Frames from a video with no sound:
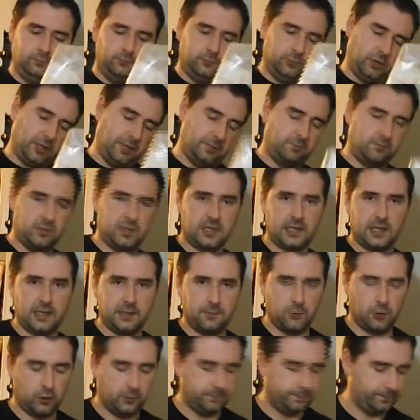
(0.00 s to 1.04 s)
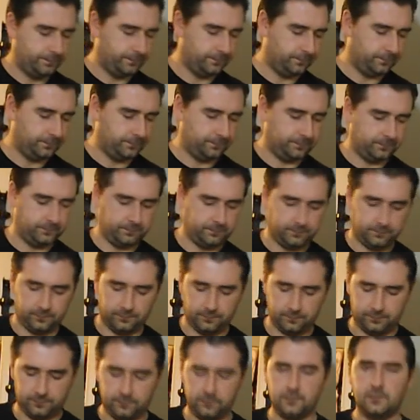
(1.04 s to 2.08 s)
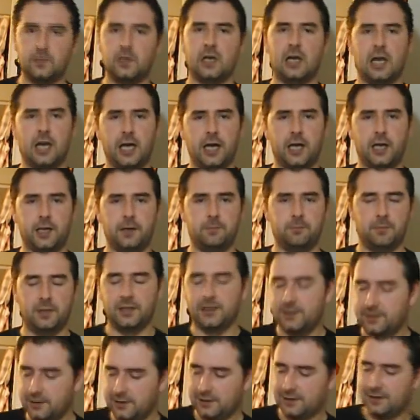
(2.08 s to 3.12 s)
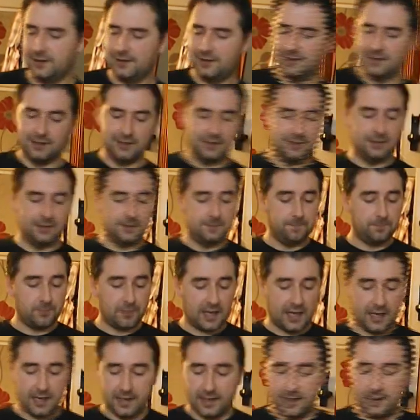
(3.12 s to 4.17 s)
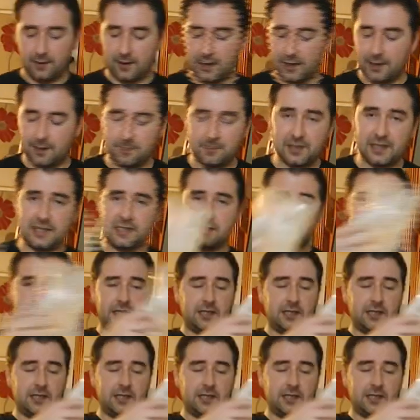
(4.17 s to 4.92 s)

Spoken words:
Okay, slightly more. Lame. And now I am literally